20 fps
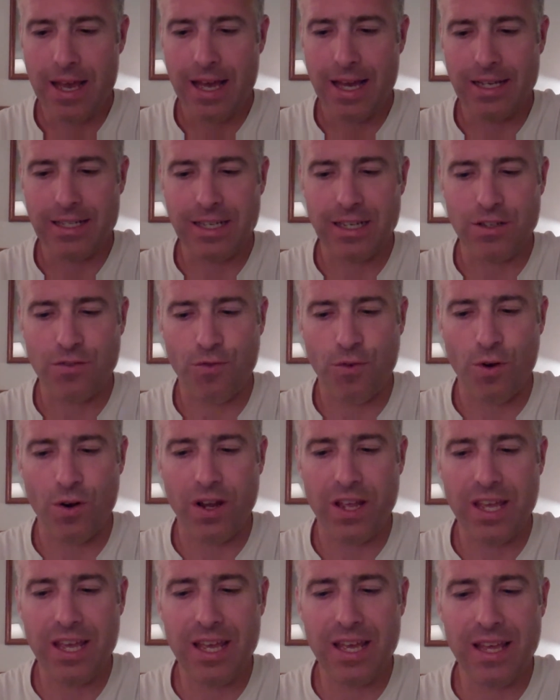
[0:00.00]
It says, "For
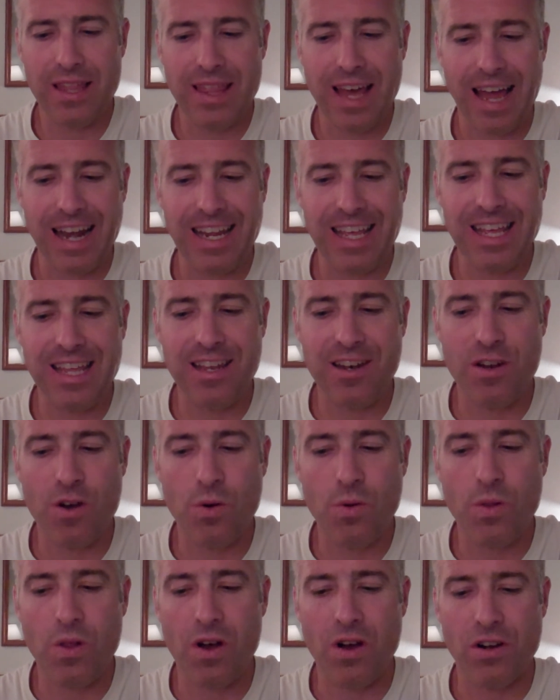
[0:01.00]
that he no
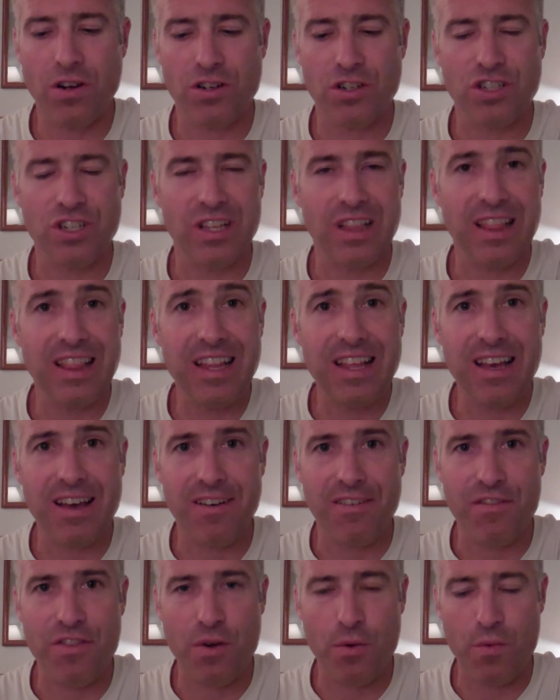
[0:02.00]
longer should
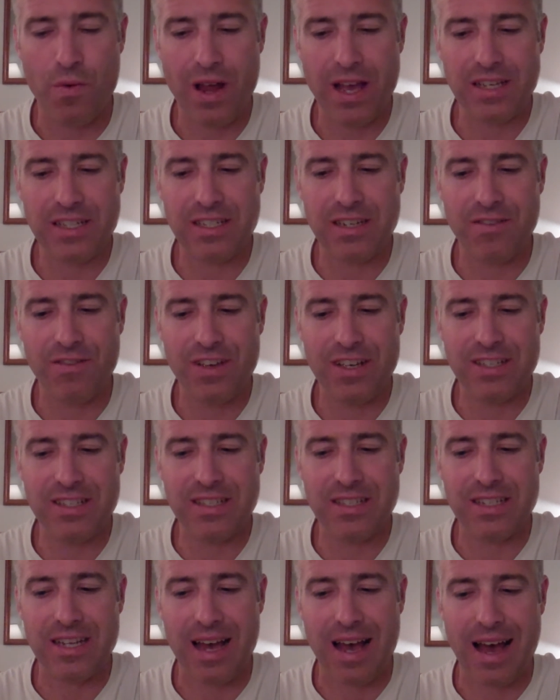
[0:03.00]
live the rest of
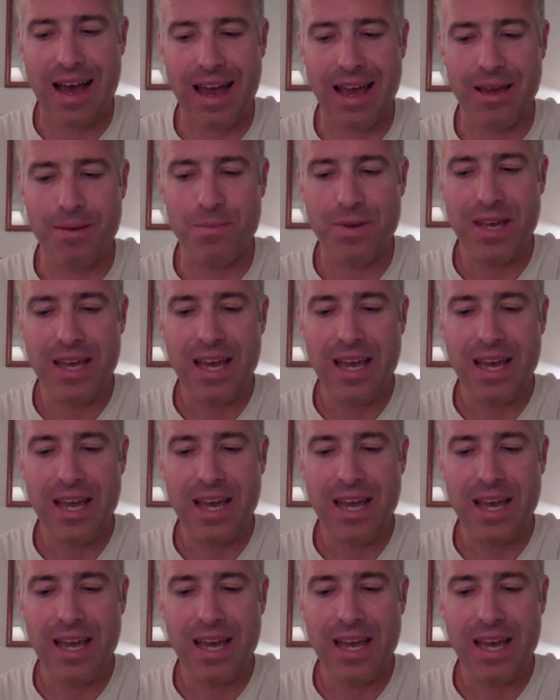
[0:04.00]
his time